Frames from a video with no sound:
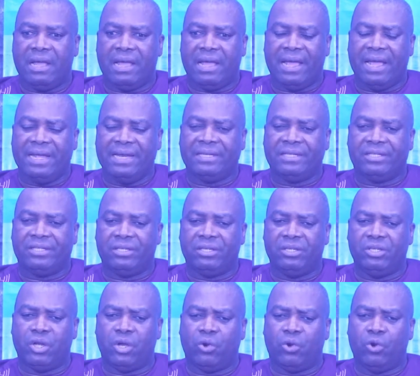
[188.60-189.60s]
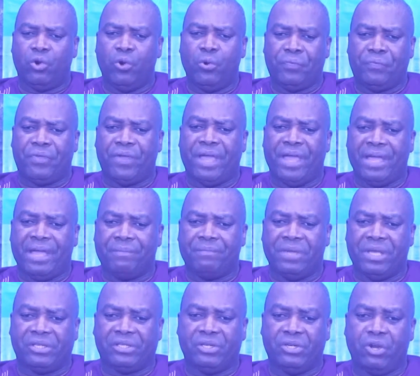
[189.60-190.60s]
And your role there
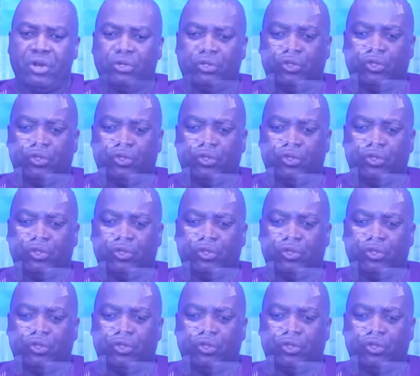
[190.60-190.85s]
is not